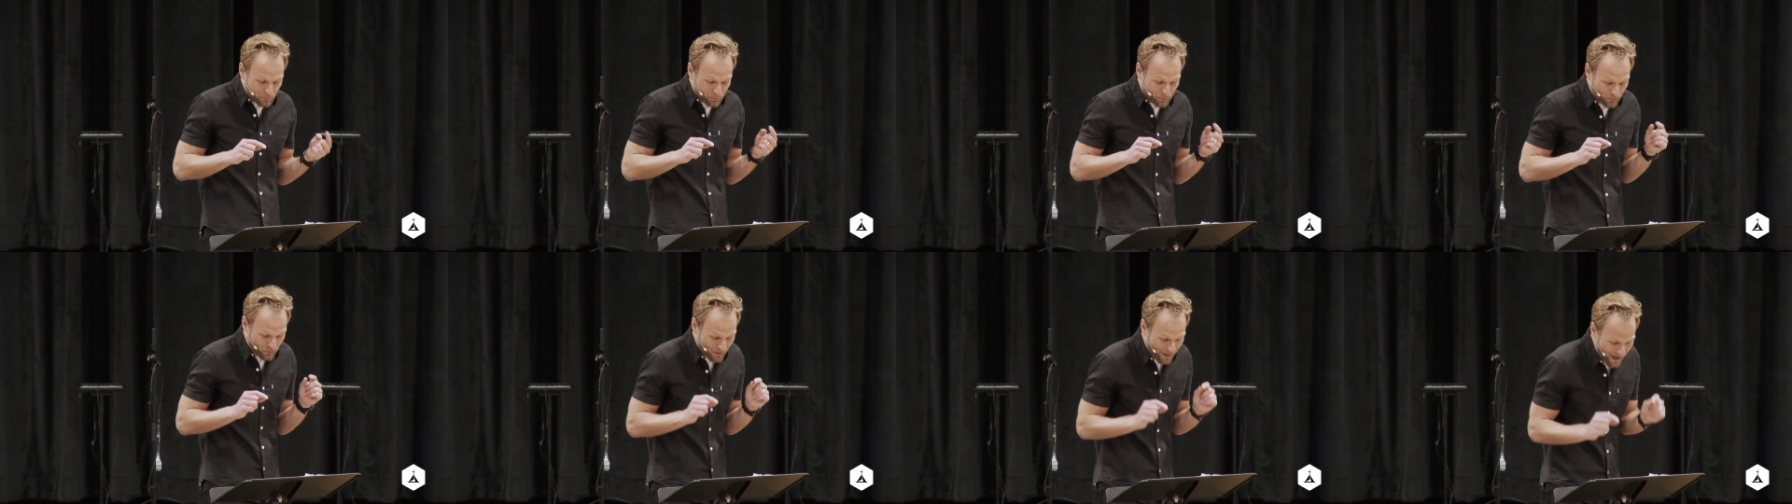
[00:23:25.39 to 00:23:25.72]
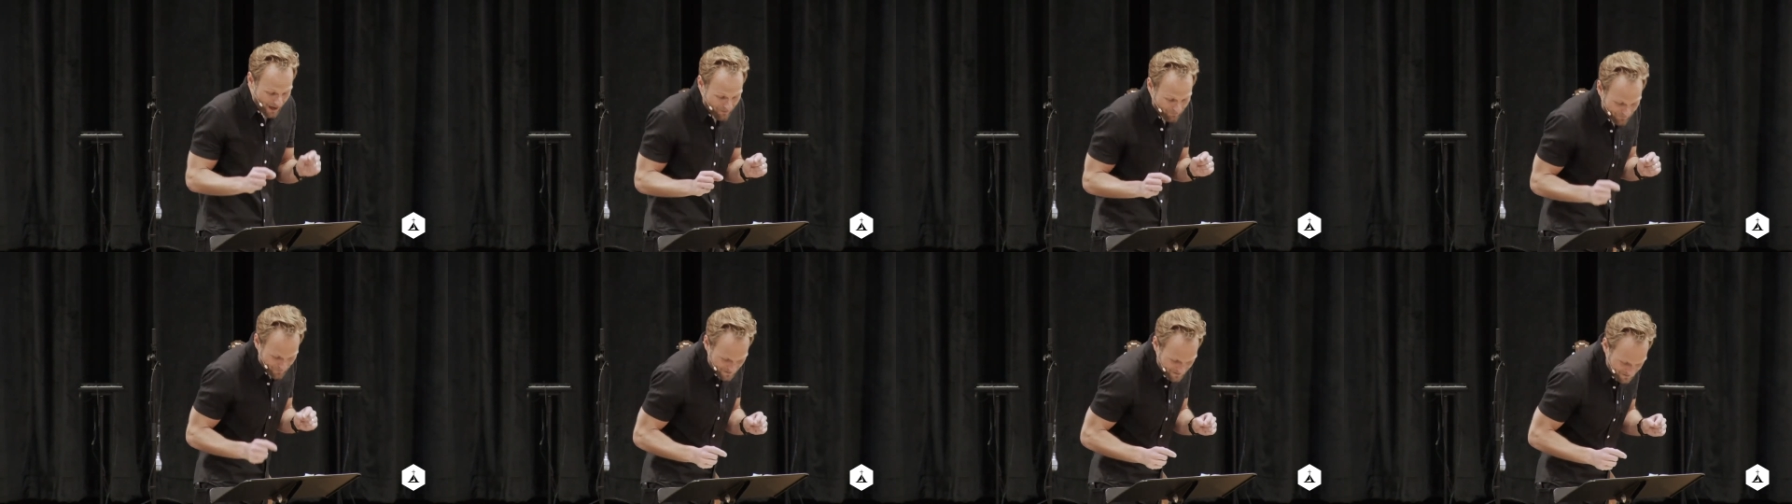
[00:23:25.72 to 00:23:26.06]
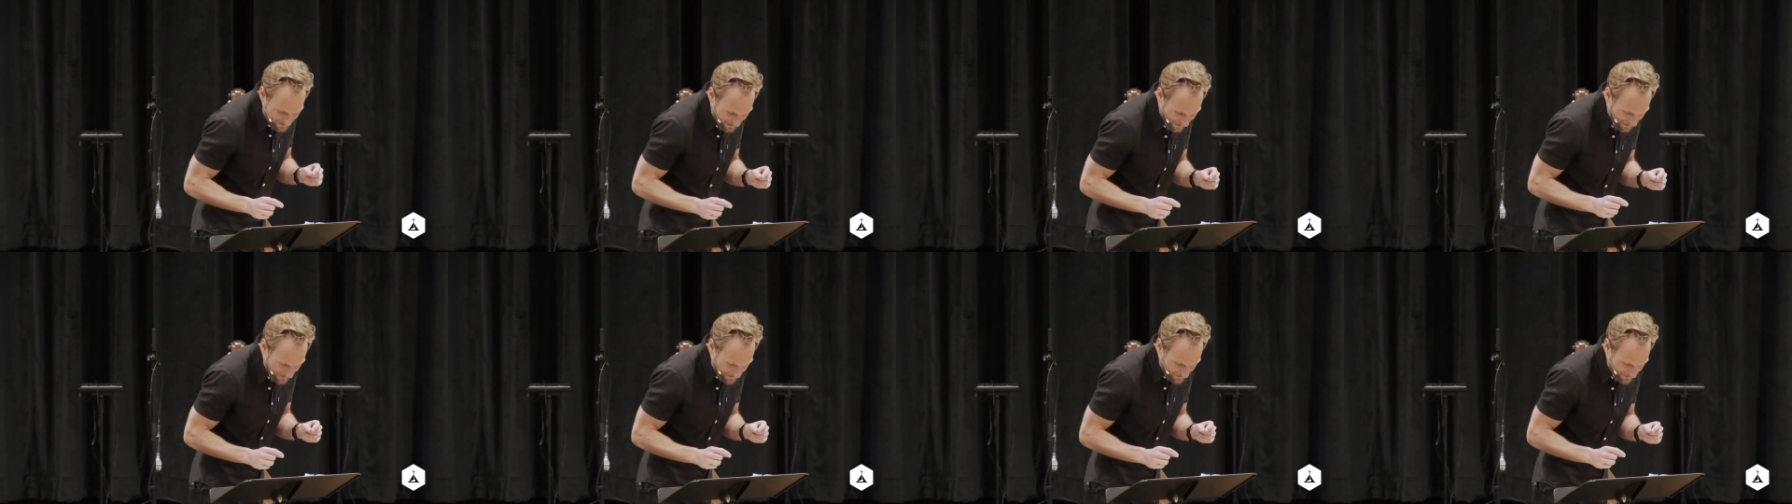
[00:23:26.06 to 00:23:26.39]

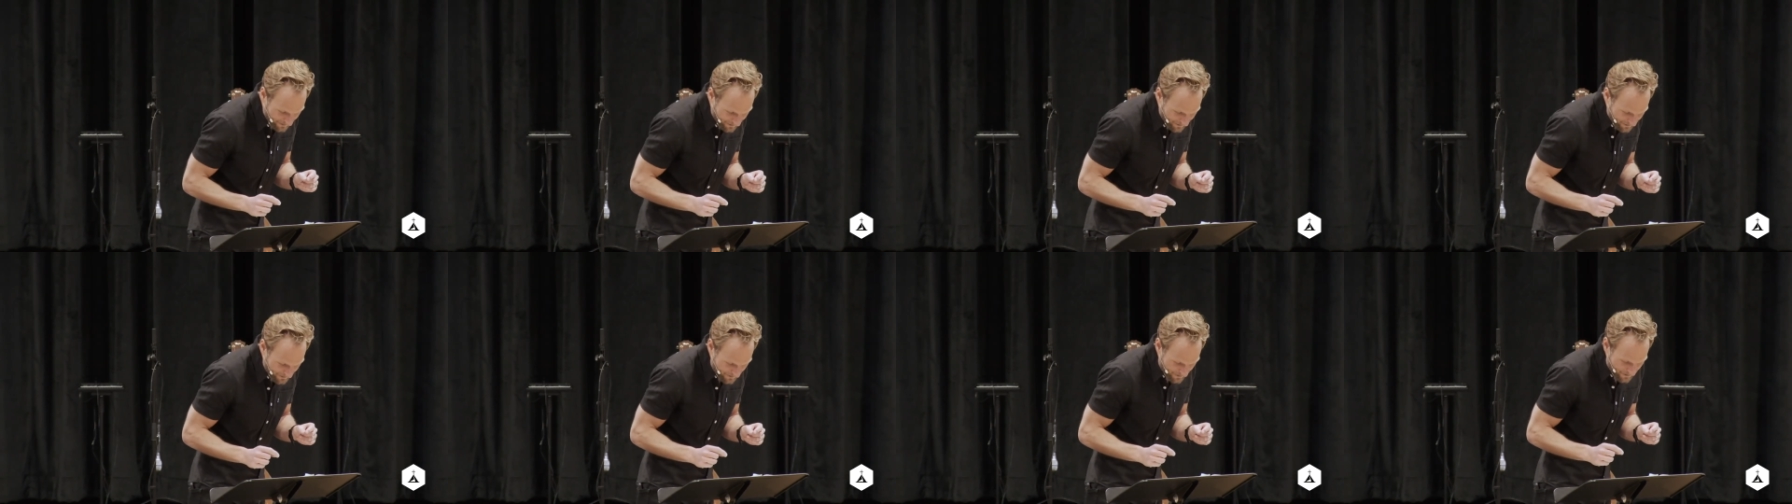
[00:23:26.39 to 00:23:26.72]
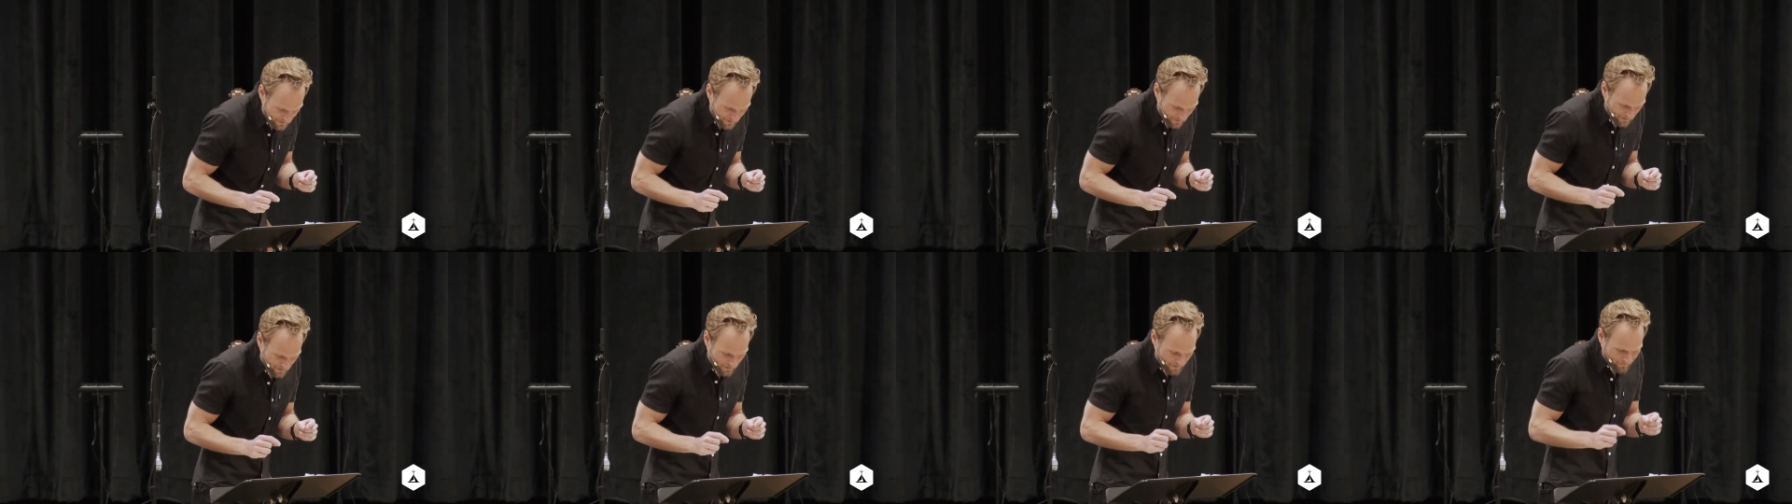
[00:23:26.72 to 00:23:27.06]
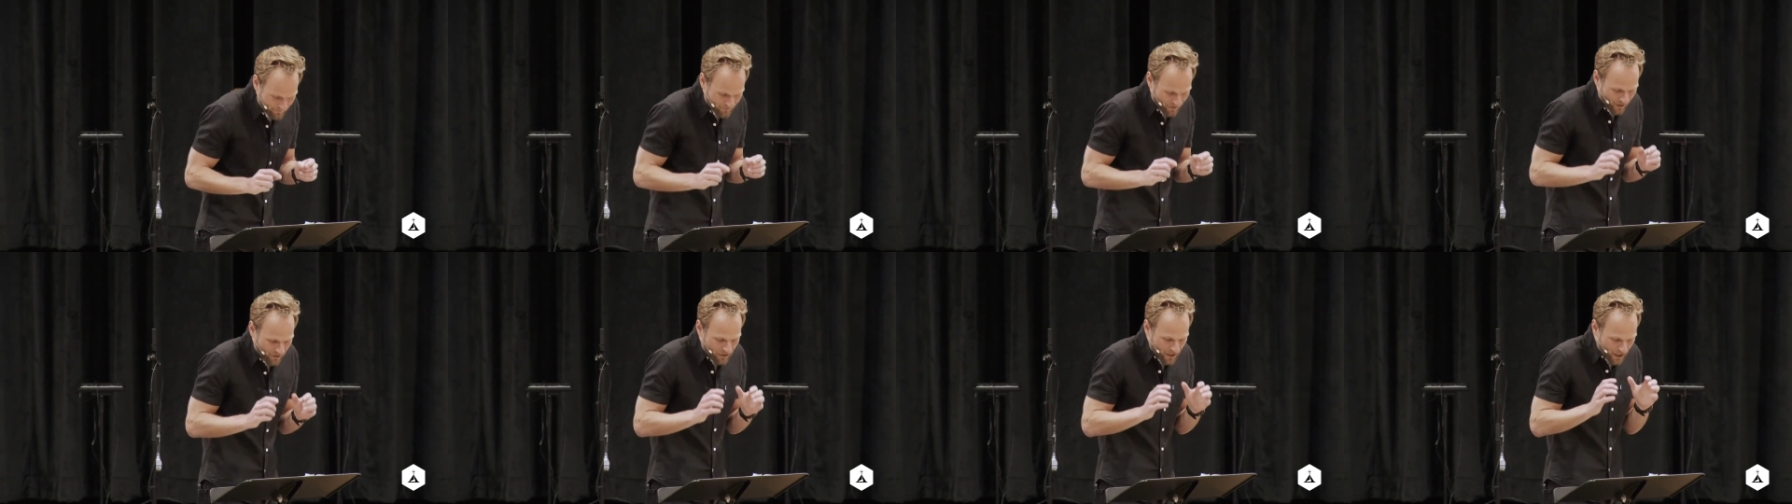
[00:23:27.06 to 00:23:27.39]
prophesying,
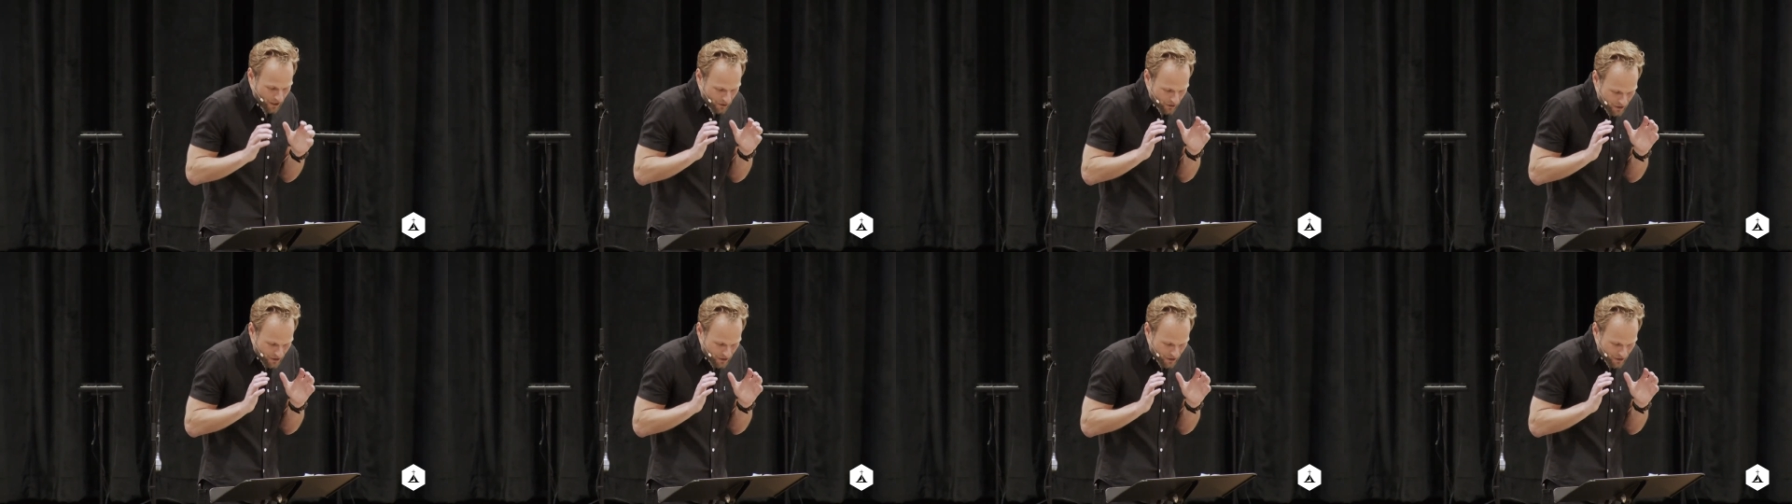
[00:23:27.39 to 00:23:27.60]
they are